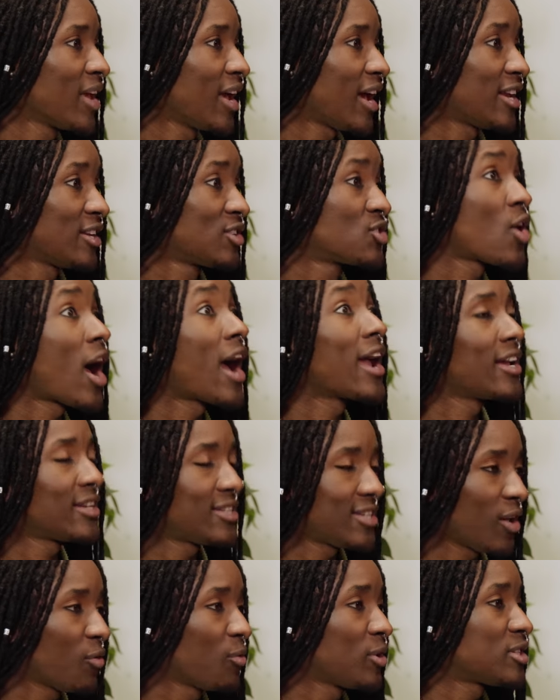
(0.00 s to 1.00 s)
and
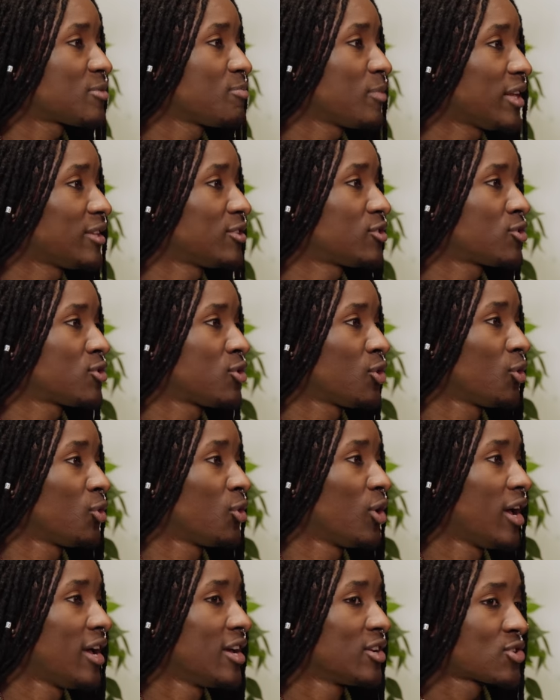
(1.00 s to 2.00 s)
triyate, which means
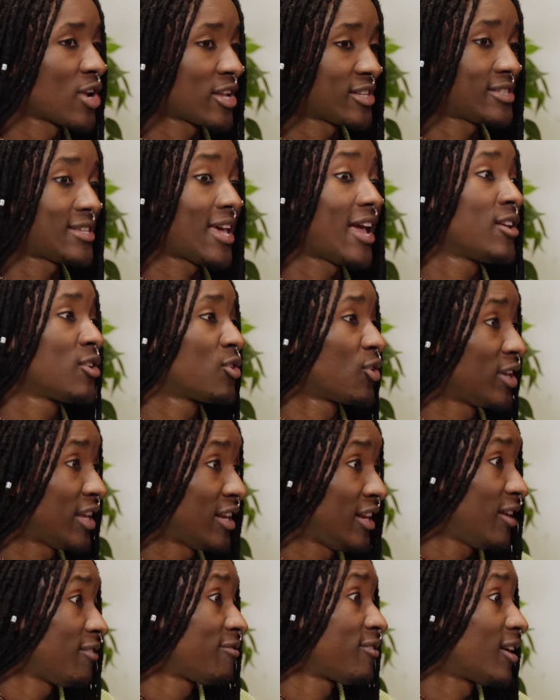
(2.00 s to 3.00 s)
to transcend or
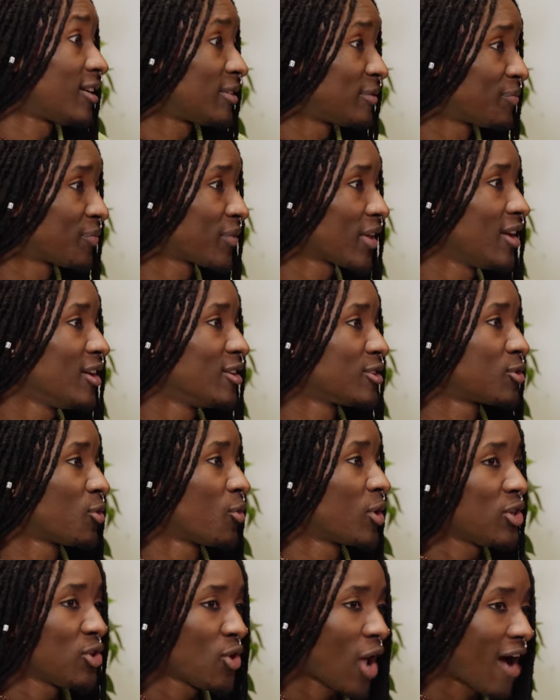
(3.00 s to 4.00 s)
deliver. So
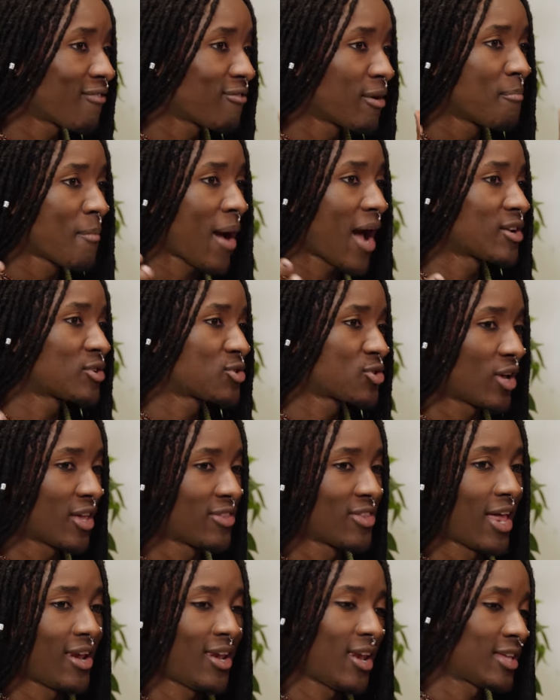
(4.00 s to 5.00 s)
when you have a mantra
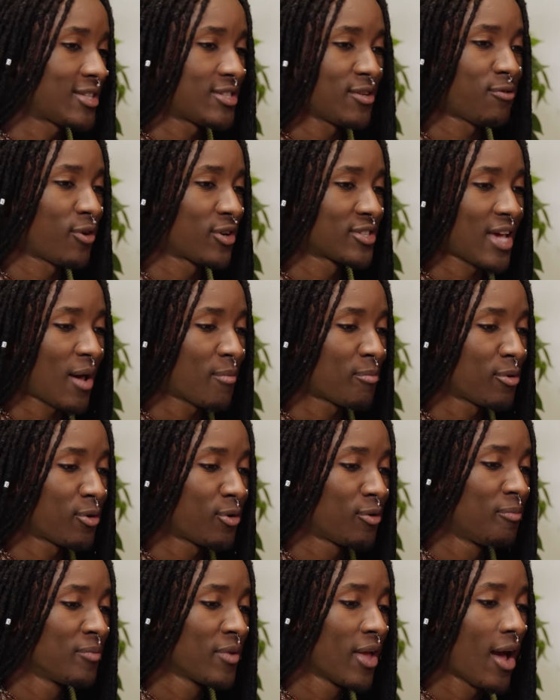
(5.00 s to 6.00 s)
that, let's say, for
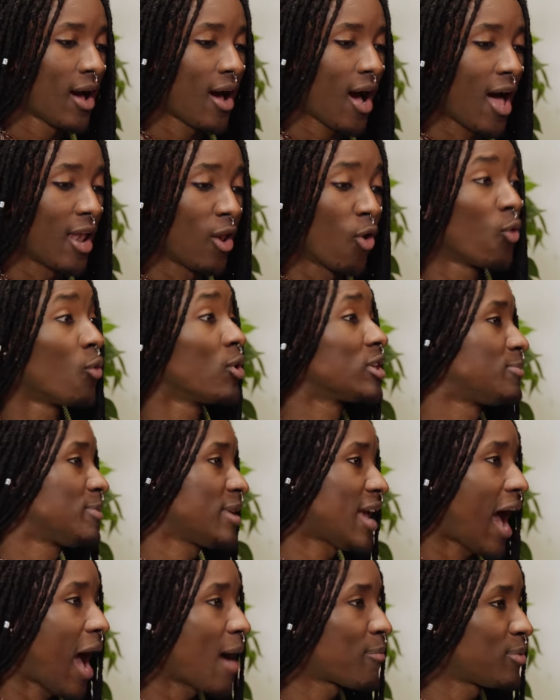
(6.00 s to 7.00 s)
example, I'll always be
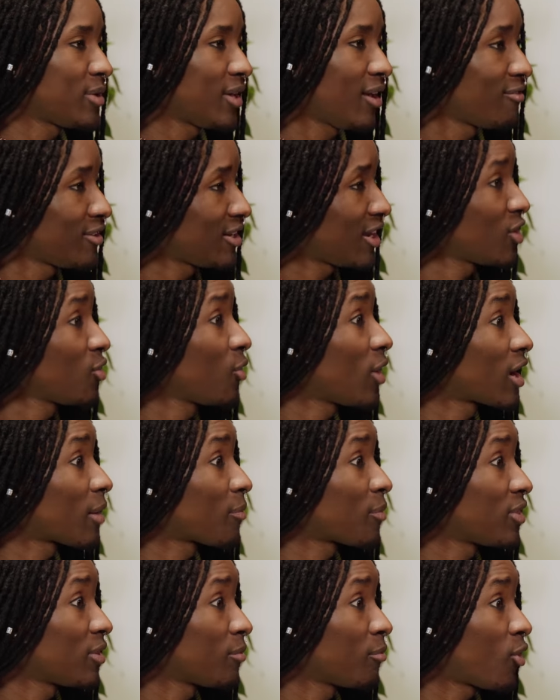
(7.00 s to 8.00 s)
happy. Every day you wake
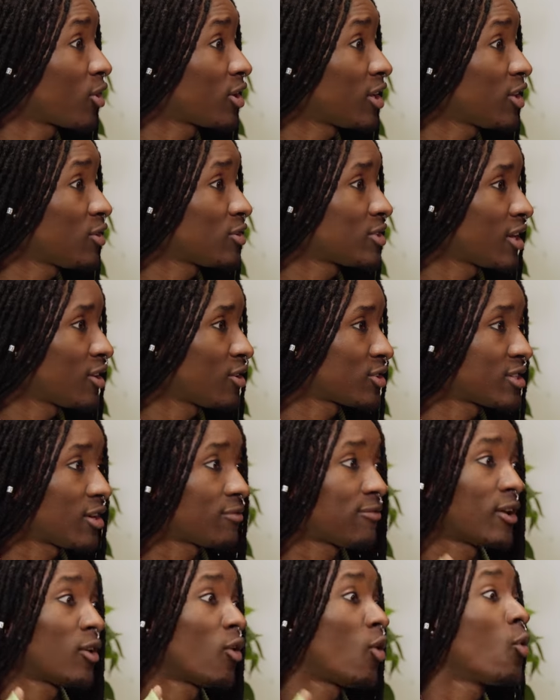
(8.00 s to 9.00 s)
up in the morning, you tell
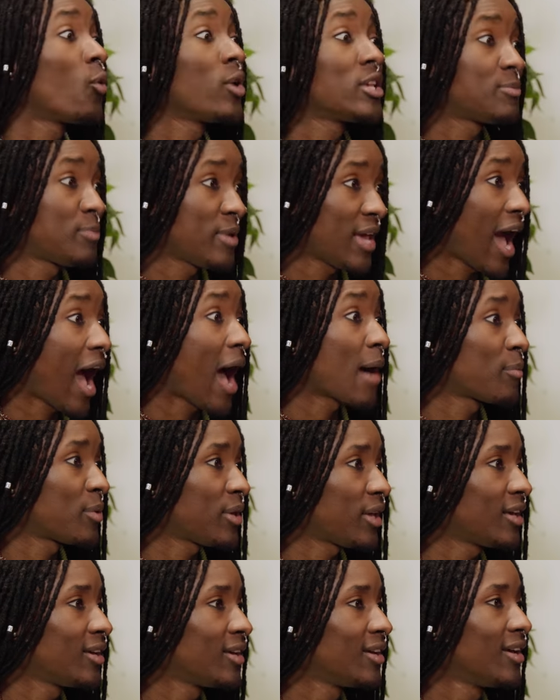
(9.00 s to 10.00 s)
yourself, I'll always be
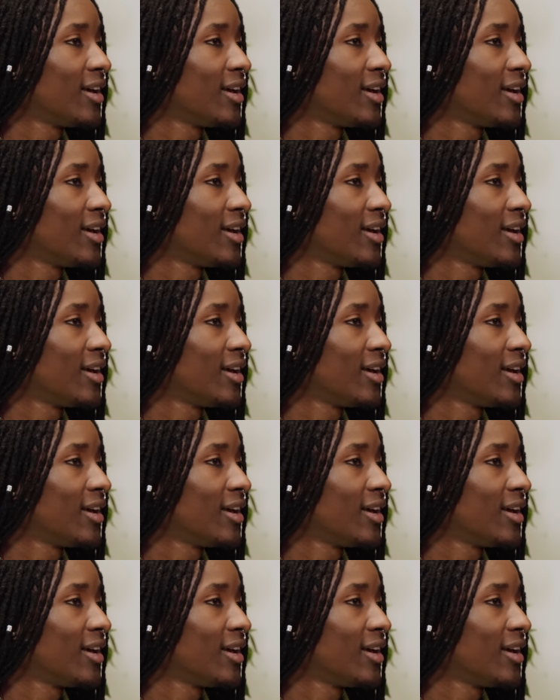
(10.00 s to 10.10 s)
happy.